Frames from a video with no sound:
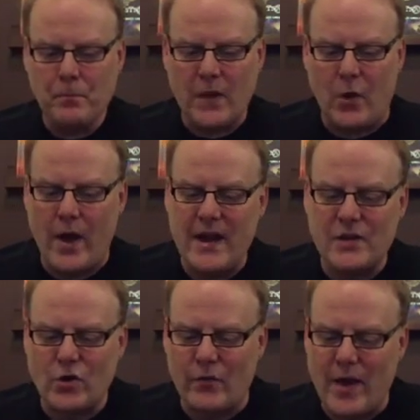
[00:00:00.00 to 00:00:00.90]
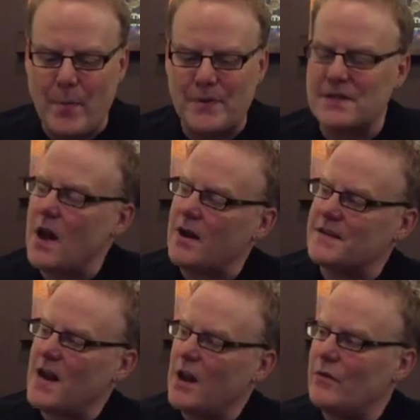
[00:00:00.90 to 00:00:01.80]
any sort of episodic
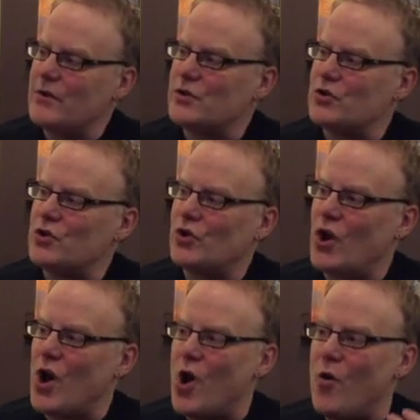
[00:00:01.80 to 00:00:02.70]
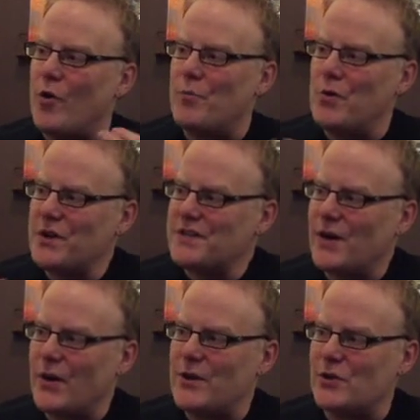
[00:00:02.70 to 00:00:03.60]
television show or book
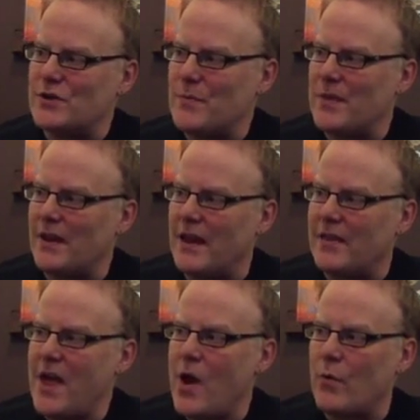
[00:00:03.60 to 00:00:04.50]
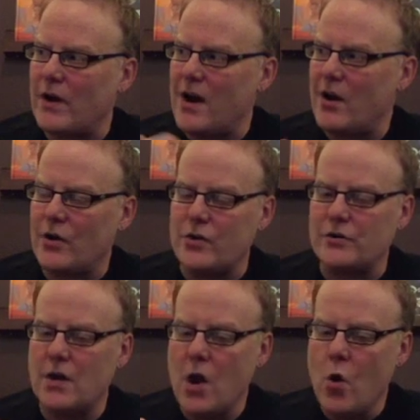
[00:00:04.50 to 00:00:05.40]
series or something like that where
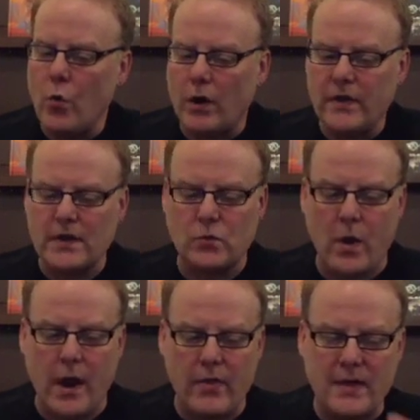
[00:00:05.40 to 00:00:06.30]
characters work this way,